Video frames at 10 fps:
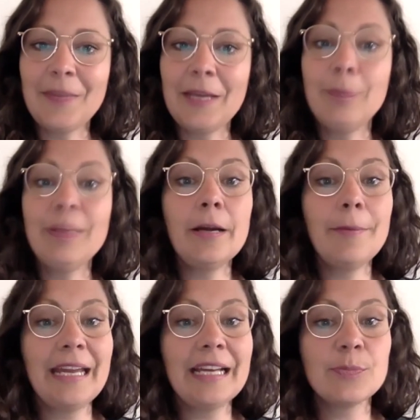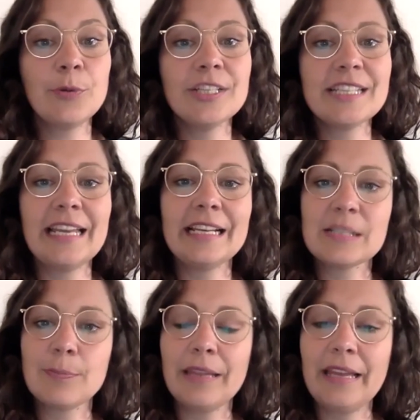and become experts at
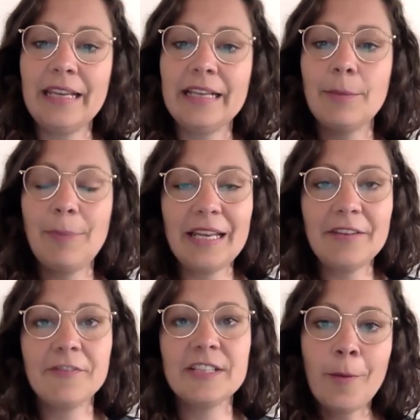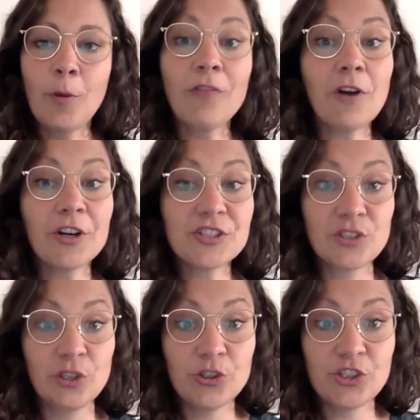explaining the benefits of our
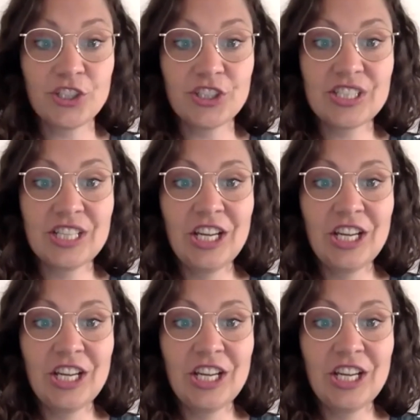solutions.